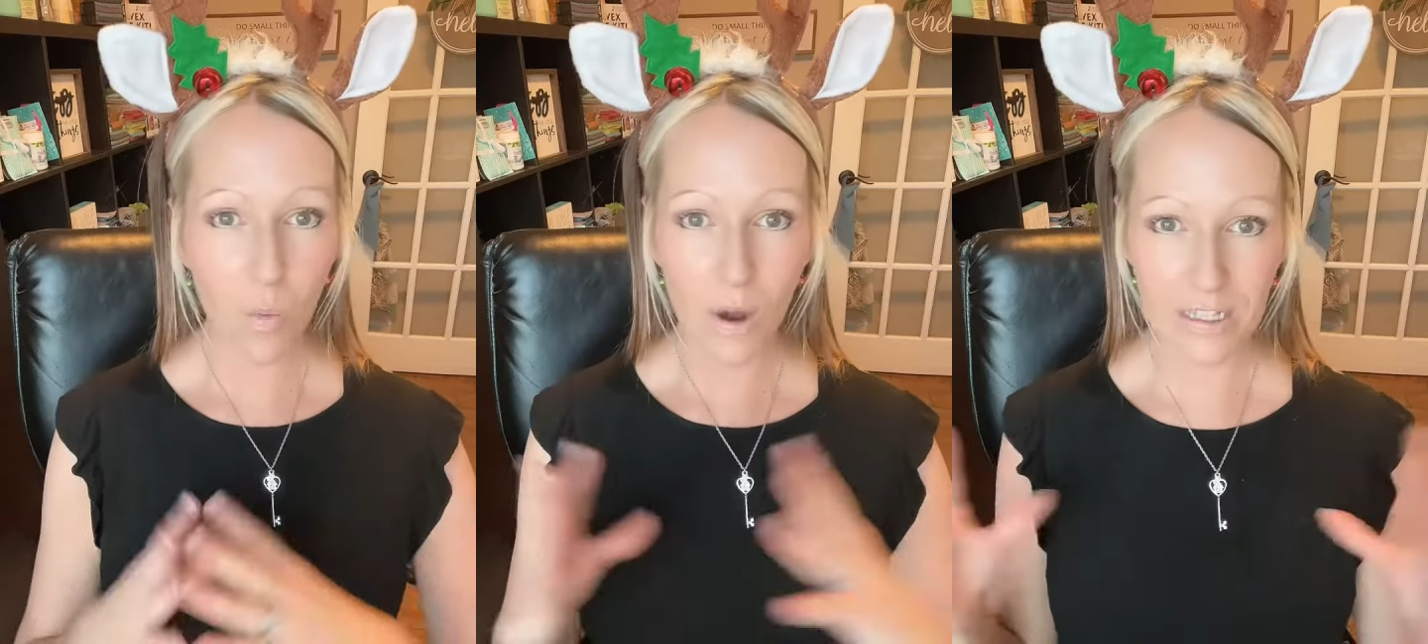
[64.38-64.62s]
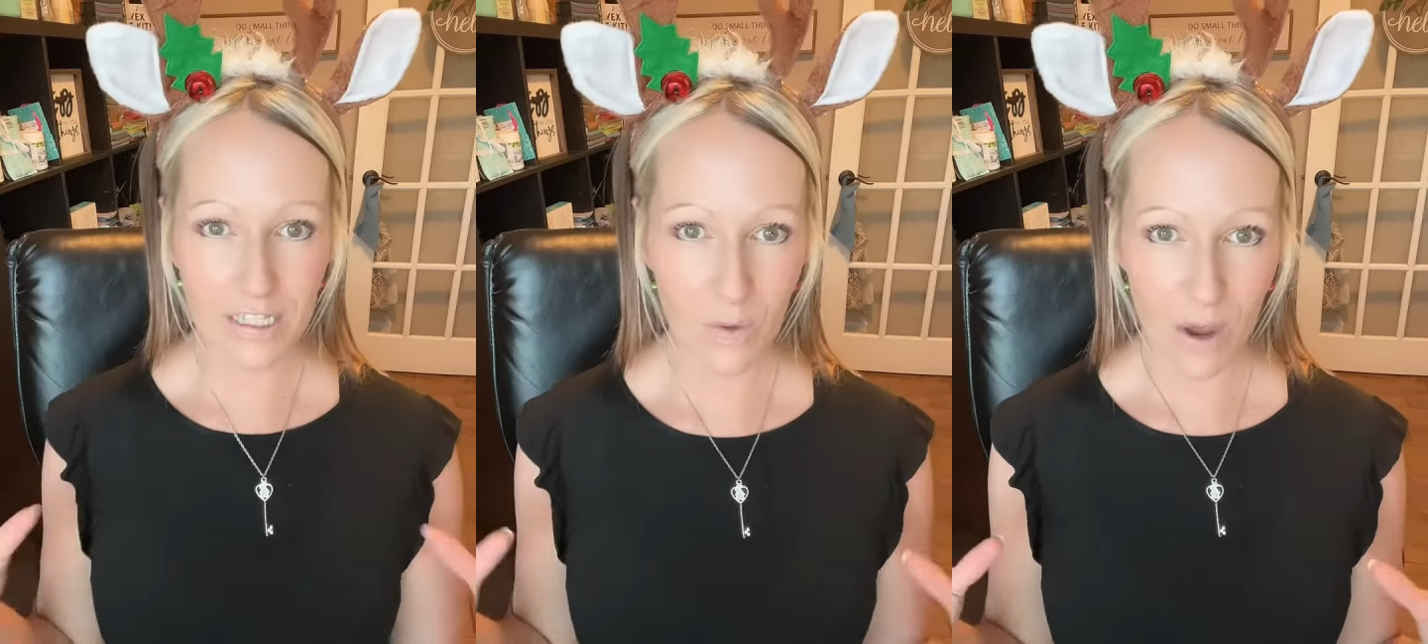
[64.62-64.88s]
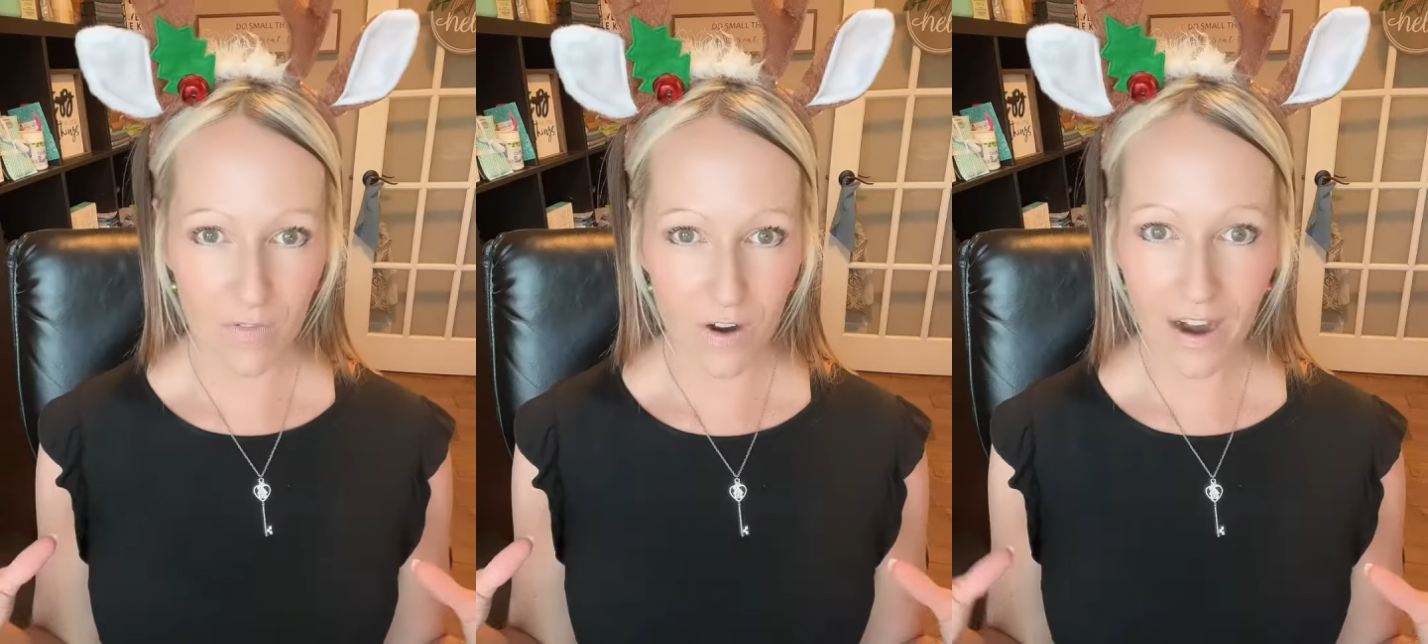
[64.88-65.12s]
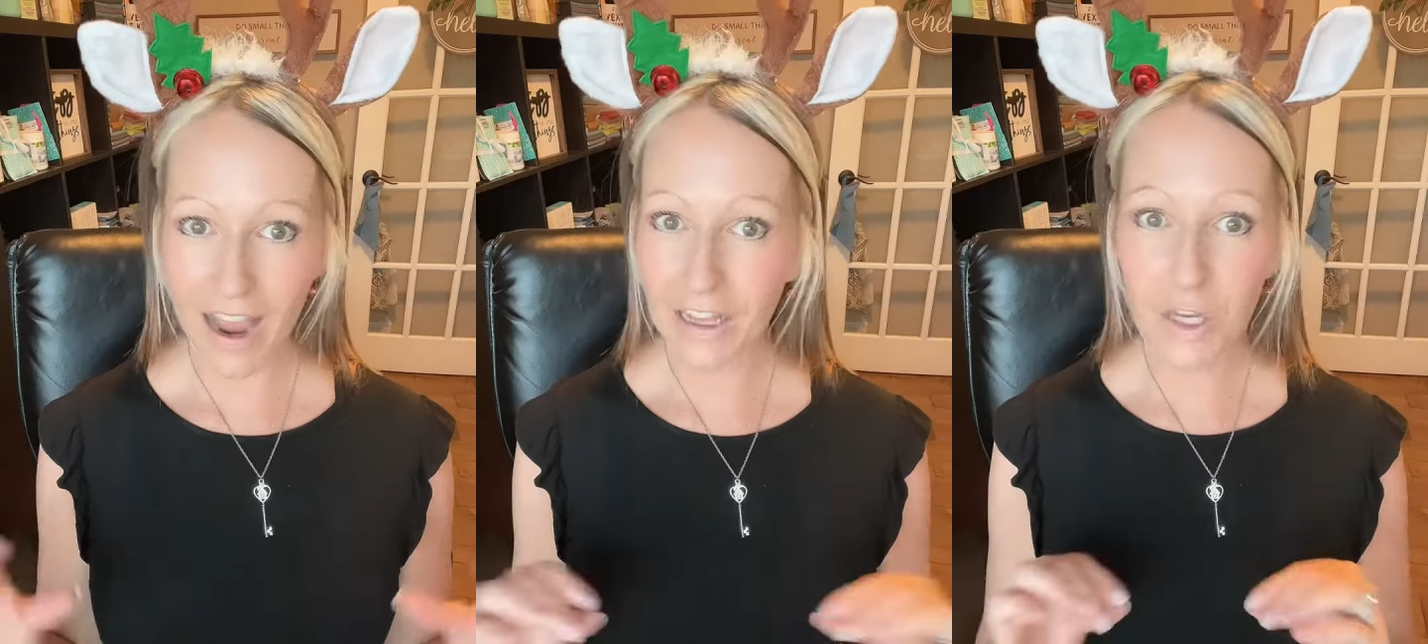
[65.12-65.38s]

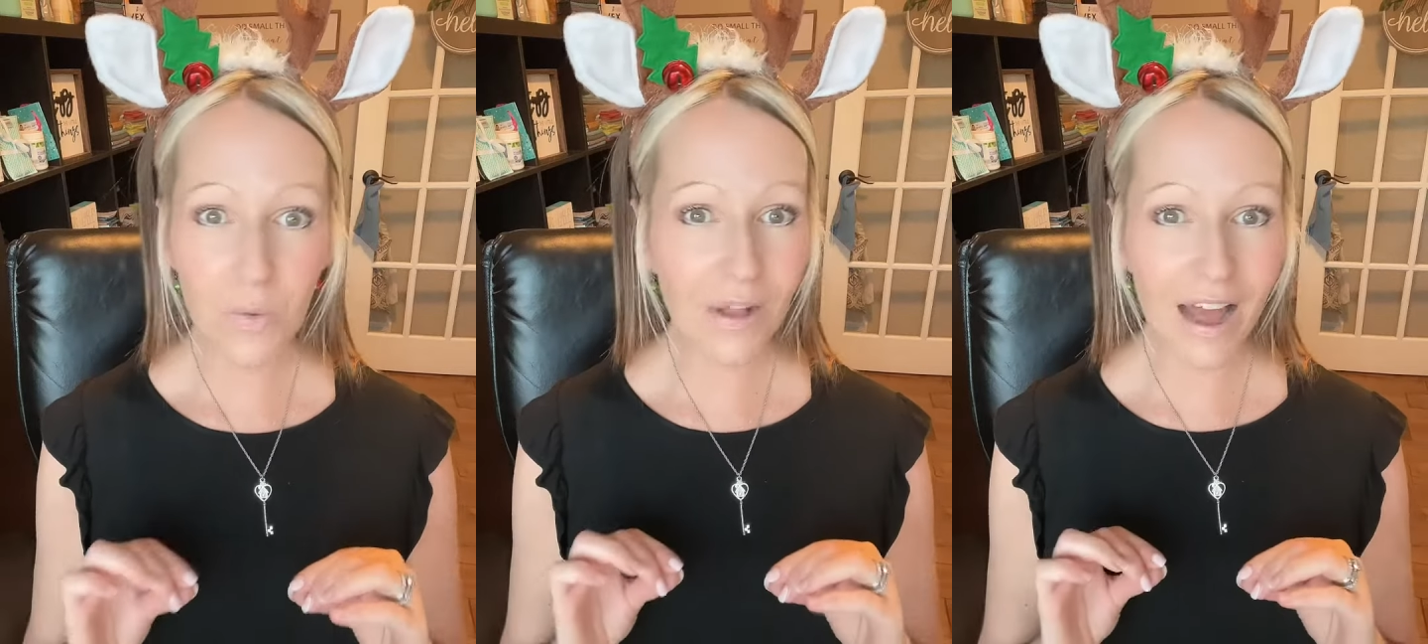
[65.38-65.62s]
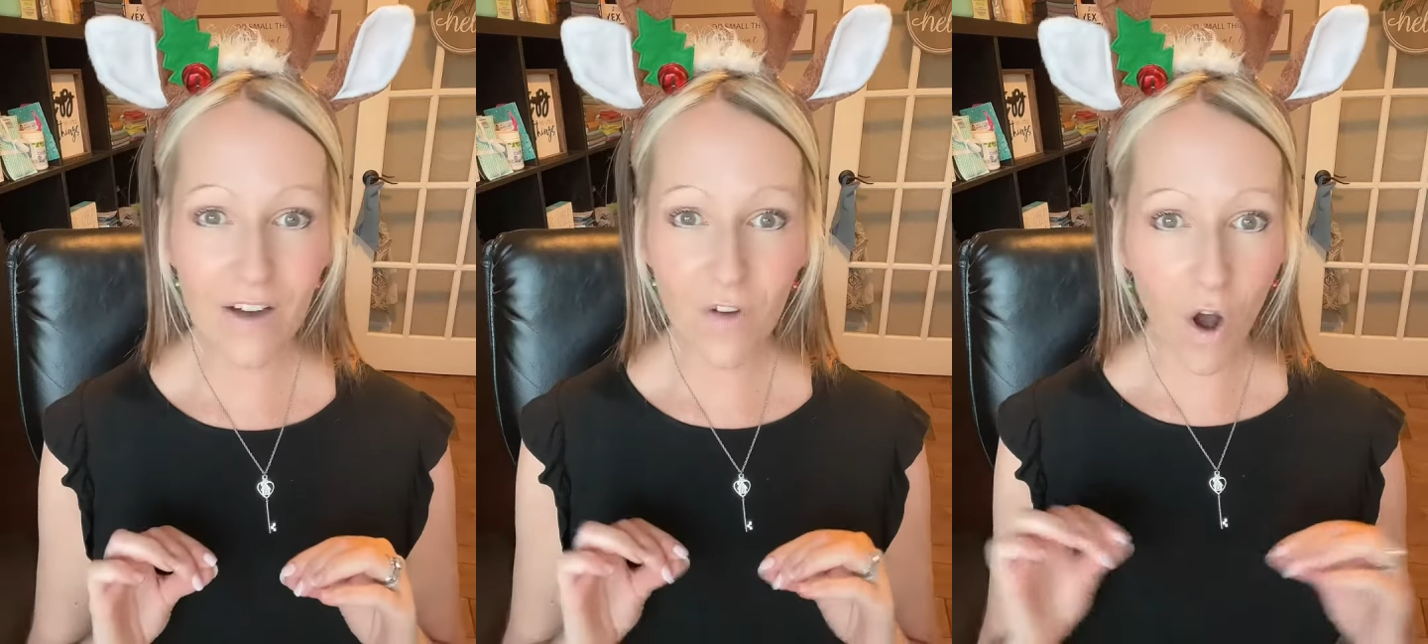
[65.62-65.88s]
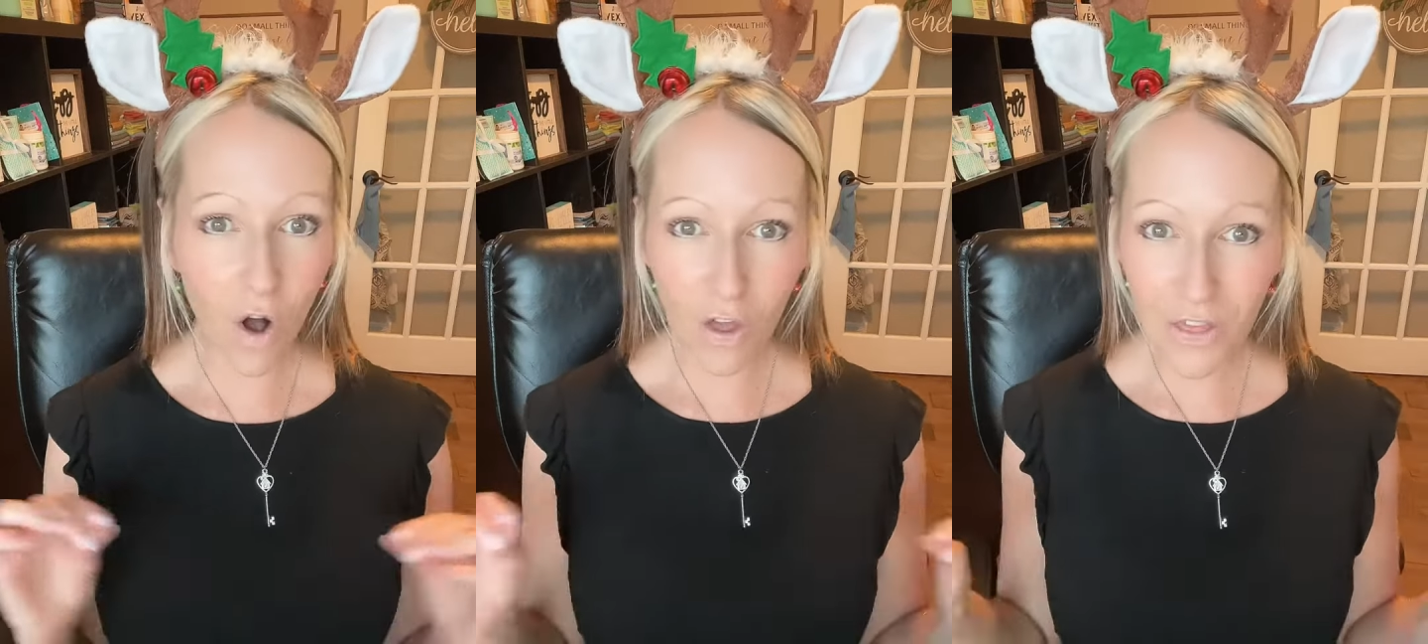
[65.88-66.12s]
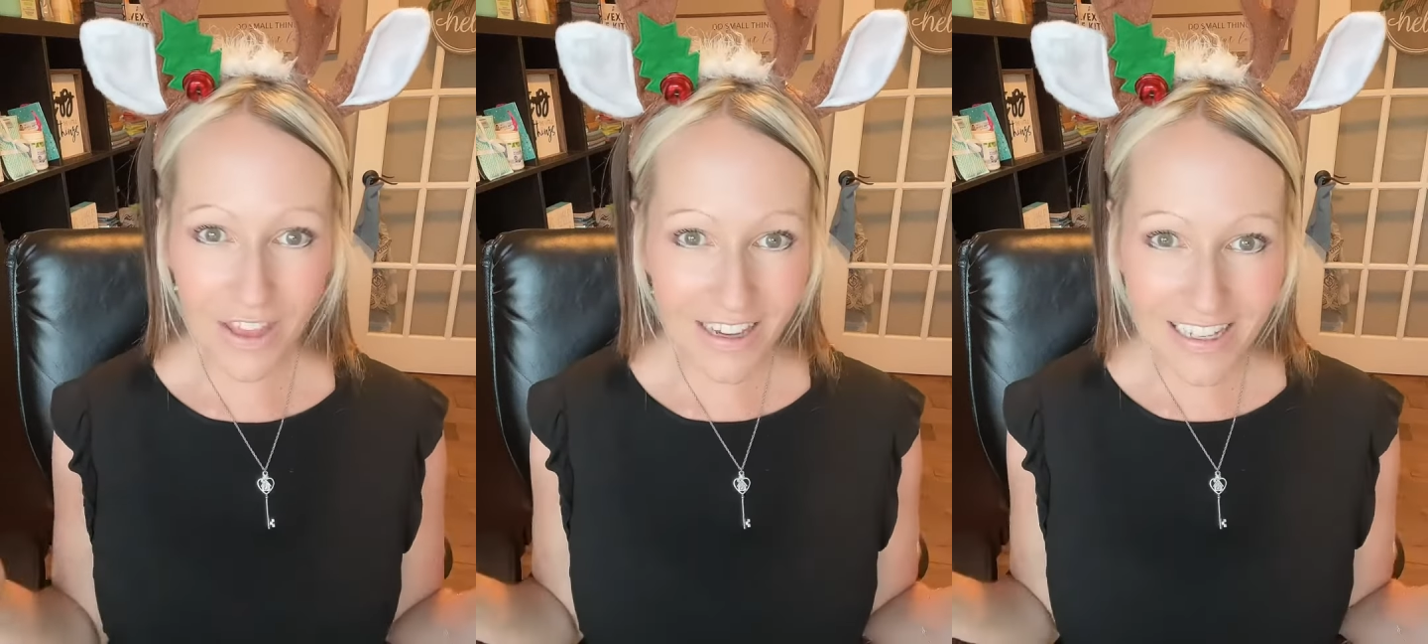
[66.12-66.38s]
whatsoever. And you will have all
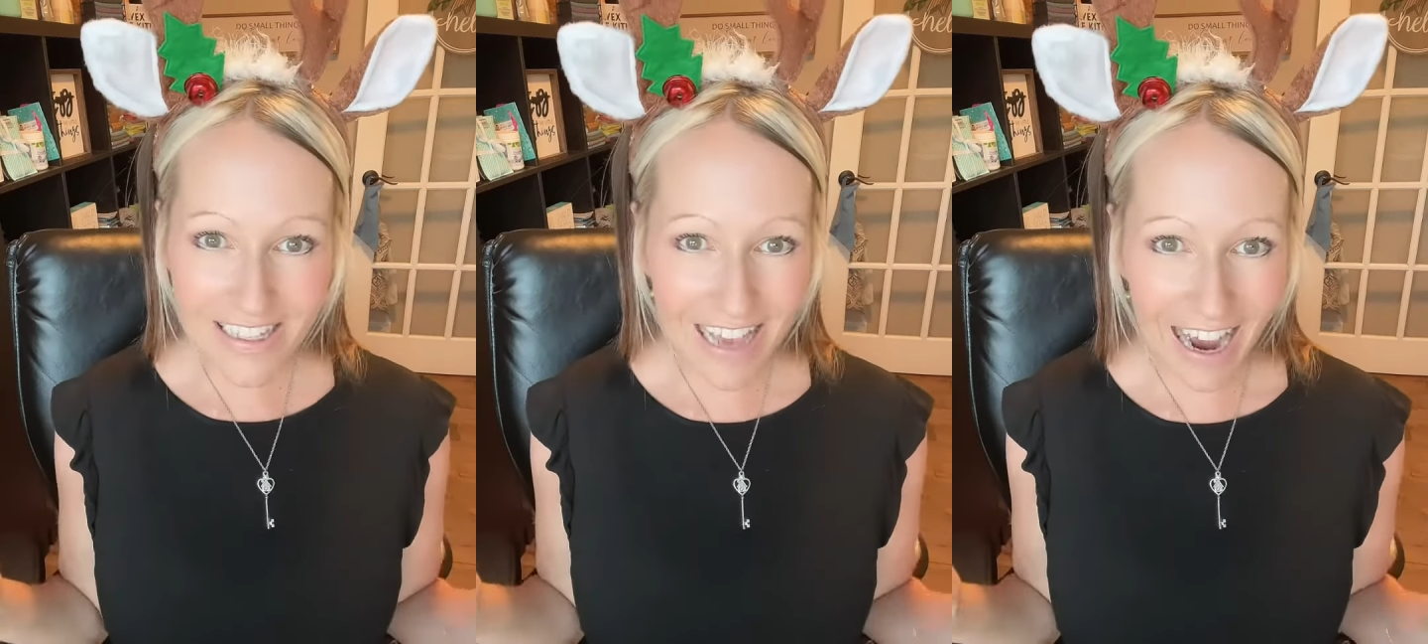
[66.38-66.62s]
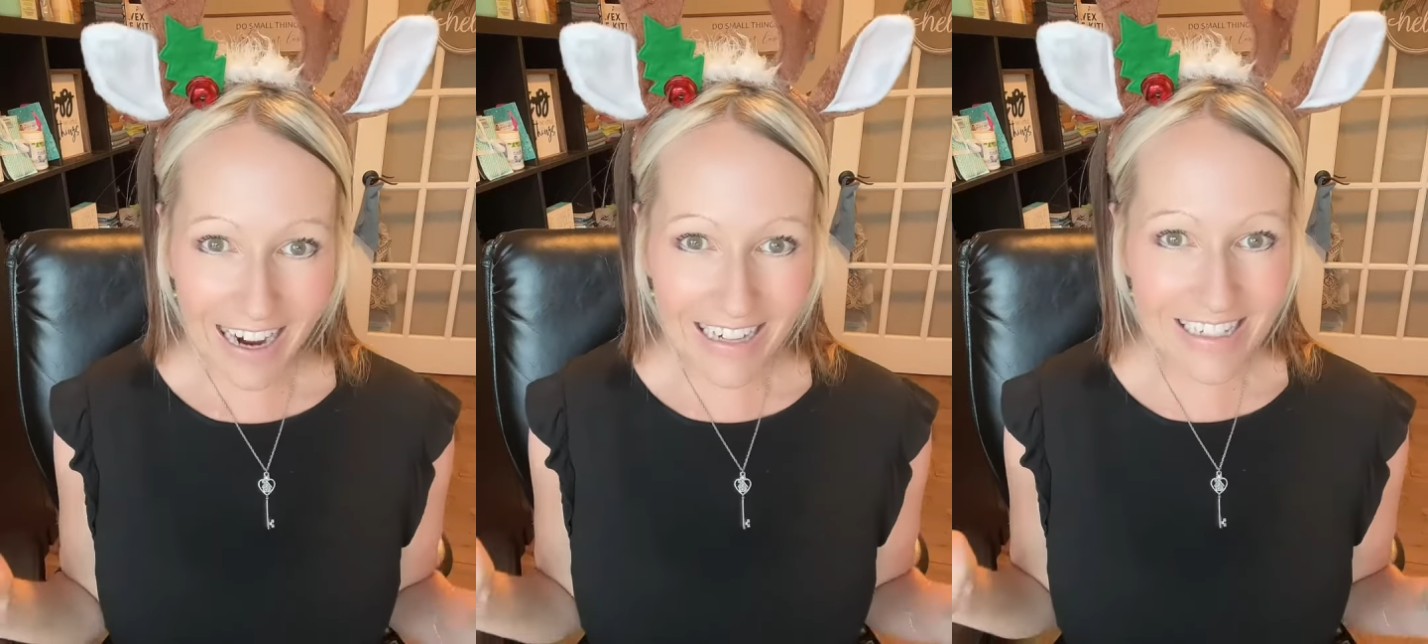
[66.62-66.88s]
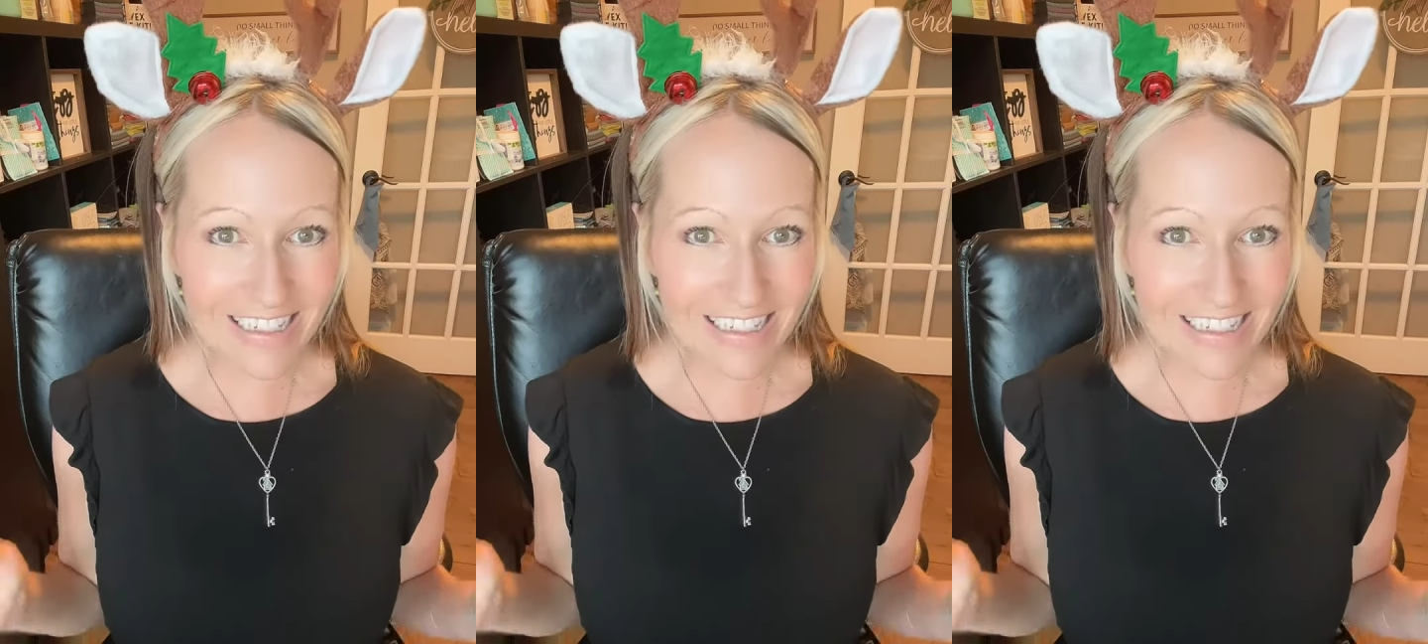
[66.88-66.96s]
the exact